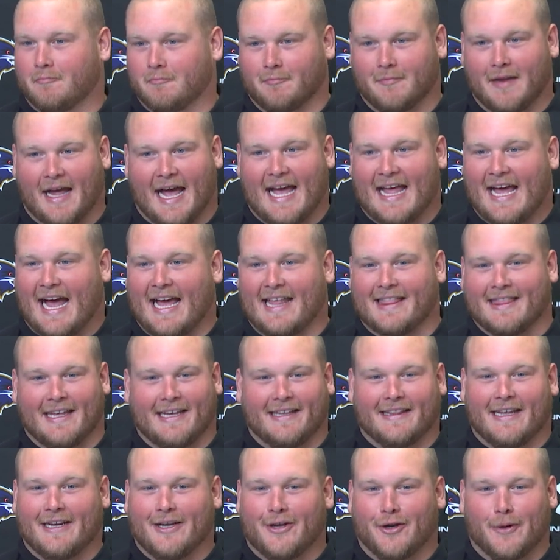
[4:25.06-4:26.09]
I
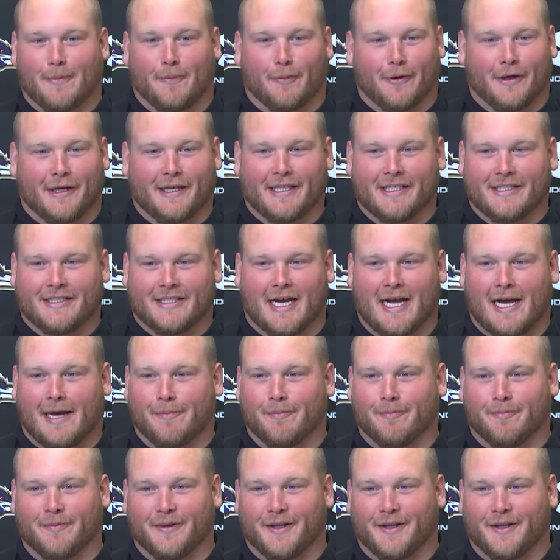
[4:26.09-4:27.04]
think they do a pretty good job.